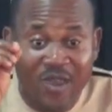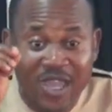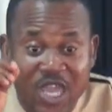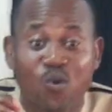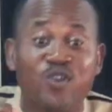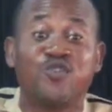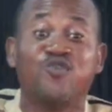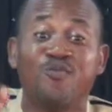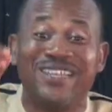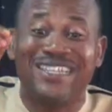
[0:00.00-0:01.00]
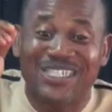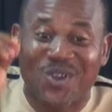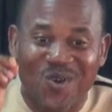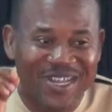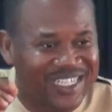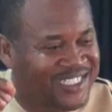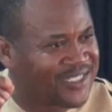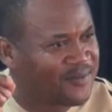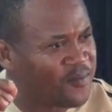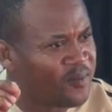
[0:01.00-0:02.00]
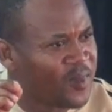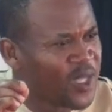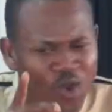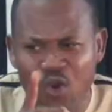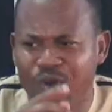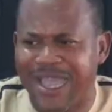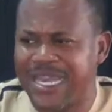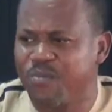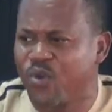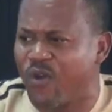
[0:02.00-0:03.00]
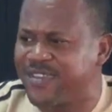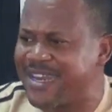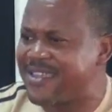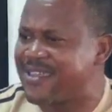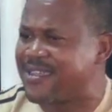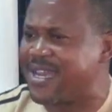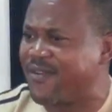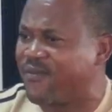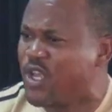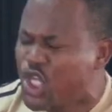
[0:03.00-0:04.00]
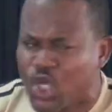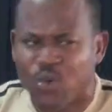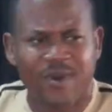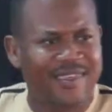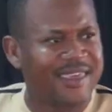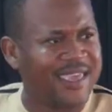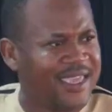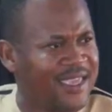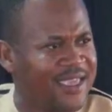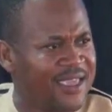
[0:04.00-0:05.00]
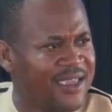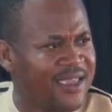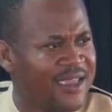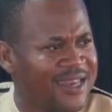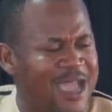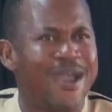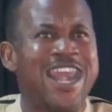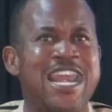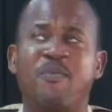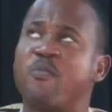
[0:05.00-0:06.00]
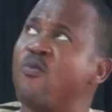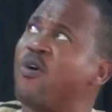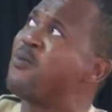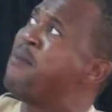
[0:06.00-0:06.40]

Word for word: He wants you to be discouraged. Go look at the book of Genesis 11. You will see that when the people were, were